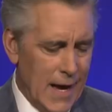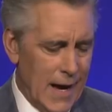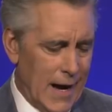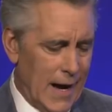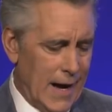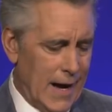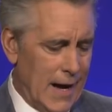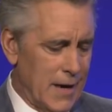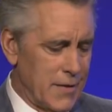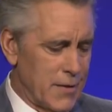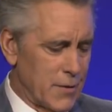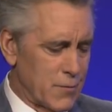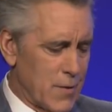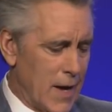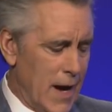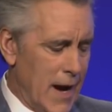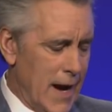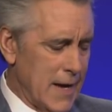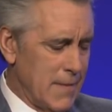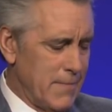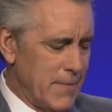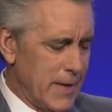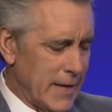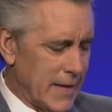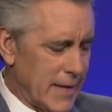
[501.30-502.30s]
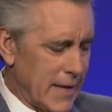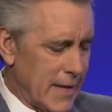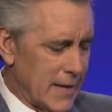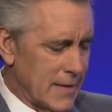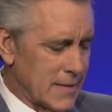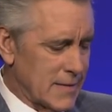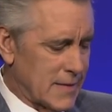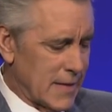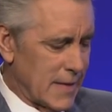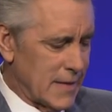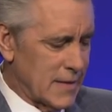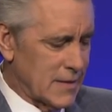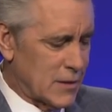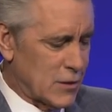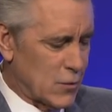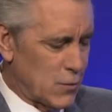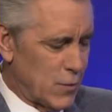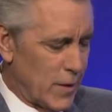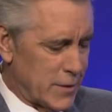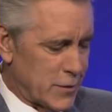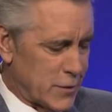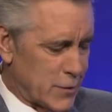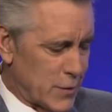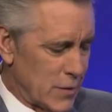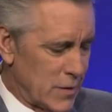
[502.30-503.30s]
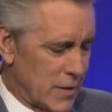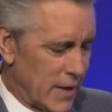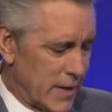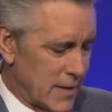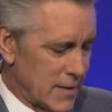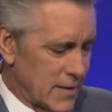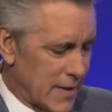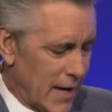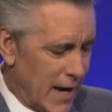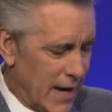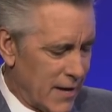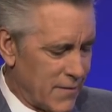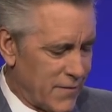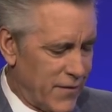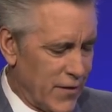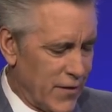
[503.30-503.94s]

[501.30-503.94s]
The Rhine begins in Switzerland and